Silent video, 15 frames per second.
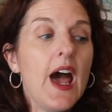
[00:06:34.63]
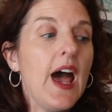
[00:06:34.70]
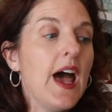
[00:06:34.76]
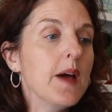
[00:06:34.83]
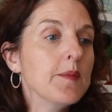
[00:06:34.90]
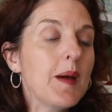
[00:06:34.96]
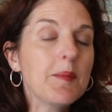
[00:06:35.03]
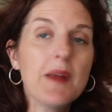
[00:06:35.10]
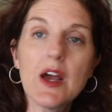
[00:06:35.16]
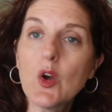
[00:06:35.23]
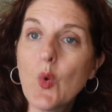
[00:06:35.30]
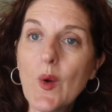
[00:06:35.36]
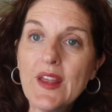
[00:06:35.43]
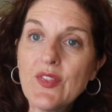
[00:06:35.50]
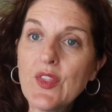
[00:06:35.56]
I'm
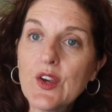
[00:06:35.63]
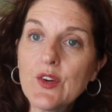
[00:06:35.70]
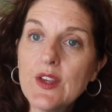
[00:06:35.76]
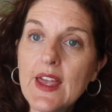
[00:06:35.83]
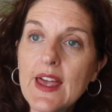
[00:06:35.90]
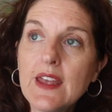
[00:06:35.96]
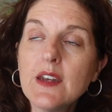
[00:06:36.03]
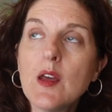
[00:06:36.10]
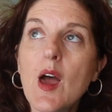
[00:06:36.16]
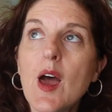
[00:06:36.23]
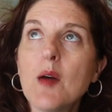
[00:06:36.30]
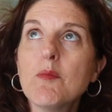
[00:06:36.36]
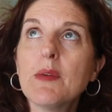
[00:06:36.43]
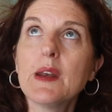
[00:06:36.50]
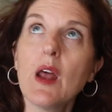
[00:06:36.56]
not quite there yet,
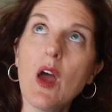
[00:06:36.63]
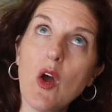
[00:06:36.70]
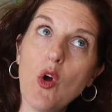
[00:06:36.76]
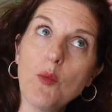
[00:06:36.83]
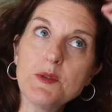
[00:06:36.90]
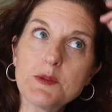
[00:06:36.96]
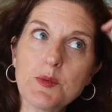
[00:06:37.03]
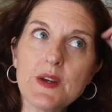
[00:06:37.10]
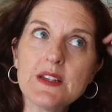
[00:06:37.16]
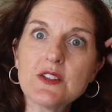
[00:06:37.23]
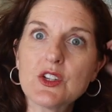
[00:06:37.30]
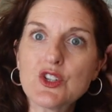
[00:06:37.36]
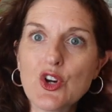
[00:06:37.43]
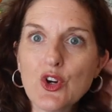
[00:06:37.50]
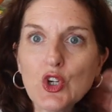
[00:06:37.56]
but hope springs
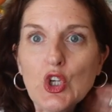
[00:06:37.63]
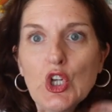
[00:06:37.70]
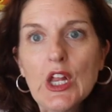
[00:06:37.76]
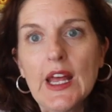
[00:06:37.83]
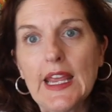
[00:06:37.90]
eternal.